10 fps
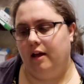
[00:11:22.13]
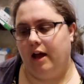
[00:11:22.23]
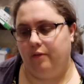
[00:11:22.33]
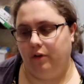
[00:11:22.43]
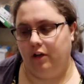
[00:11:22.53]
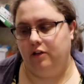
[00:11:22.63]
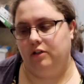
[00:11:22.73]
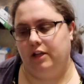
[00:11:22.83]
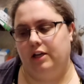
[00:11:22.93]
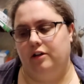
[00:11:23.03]
really do
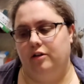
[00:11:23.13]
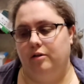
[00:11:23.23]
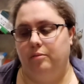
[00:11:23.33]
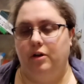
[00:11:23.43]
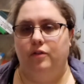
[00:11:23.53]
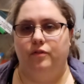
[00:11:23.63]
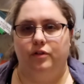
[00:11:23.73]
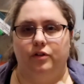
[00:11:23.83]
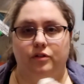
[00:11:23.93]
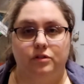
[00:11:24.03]
like Good and the
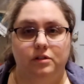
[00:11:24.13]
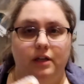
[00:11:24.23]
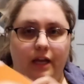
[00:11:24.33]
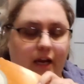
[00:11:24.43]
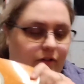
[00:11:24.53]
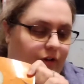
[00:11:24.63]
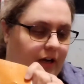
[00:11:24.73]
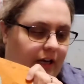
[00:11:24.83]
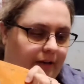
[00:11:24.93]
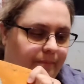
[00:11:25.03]
Beautiful
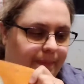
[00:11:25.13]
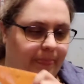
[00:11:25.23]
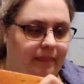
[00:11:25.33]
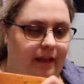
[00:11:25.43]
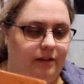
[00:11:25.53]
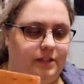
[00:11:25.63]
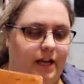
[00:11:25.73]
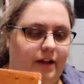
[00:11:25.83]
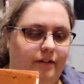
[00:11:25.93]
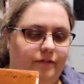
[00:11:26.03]
handwriting. They also
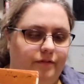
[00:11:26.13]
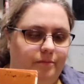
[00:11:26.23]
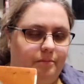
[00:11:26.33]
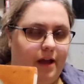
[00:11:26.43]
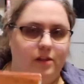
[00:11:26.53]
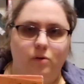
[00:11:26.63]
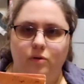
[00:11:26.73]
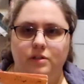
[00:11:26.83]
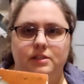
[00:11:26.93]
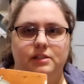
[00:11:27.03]
have math
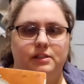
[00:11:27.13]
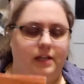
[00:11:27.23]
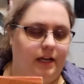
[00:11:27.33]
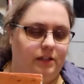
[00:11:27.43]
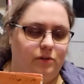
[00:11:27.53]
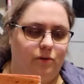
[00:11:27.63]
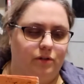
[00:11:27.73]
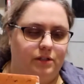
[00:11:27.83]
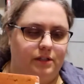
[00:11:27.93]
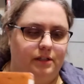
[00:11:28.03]
courses, science
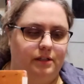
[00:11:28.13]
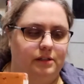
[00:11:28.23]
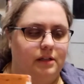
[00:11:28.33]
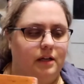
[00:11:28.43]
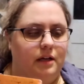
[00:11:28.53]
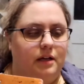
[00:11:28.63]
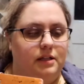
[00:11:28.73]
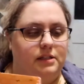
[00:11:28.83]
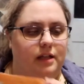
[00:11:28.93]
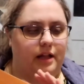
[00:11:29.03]
courses,
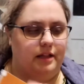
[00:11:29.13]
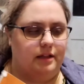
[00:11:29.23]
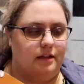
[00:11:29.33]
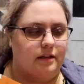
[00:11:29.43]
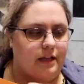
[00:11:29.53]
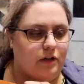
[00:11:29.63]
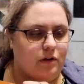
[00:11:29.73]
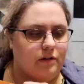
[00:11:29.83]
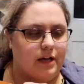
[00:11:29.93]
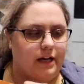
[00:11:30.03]
and they do
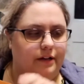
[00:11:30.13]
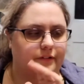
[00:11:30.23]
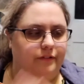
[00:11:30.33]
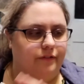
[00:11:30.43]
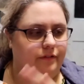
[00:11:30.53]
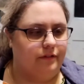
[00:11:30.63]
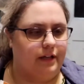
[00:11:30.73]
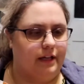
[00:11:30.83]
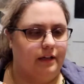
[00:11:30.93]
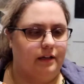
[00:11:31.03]
a lot of,
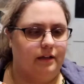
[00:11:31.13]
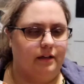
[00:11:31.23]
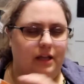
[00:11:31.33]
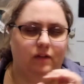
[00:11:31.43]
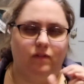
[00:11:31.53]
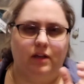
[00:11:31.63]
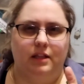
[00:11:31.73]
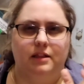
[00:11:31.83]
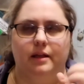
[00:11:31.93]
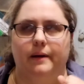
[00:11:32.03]
like, if you
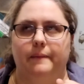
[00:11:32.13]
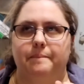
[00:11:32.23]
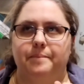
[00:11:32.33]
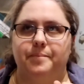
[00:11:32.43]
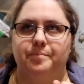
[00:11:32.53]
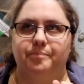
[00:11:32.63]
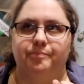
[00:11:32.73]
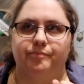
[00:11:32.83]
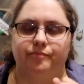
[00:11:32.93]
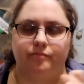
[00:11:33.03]
get the
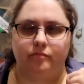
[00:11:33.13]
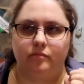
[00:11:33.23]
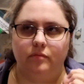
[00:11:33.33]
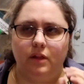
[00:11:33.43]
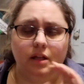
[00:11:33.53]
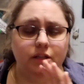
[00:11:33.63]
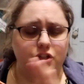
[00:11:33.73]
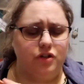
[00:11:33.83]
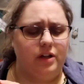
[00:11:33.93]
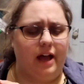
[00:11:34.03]

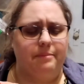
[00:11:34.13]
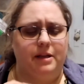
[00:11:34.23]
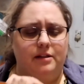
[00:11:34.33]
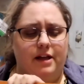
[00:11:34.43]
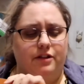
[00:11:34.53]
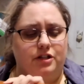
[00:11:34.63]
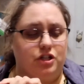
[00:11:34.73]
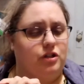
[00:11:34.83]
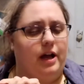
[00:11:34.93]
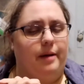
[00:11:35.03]
digital copy, a lot of the
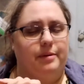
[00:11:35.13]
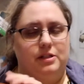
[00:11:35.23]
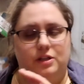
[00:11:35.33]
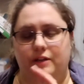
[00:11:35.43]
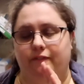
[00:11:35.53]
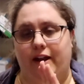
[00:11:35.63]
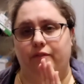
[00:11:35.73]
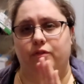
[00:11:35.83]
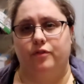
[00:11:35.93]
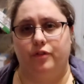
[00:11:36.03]
digital copies you can
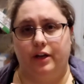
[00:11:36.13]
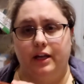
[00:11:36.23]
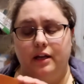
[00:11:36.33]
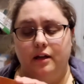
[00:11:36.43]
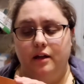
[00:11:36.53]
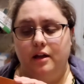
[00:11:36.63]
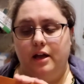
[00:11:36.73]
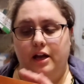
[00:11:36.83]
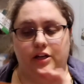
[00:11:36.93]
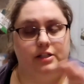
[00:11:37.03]
find for free,
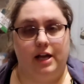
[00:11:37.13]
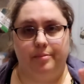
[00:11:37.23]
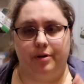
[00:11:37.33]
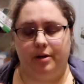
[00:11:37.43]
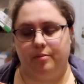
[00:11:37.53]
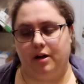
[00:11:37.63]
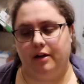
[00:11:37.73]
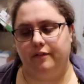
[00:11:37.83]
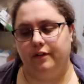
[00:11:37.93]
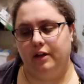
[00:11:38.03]
and you just gotta print them off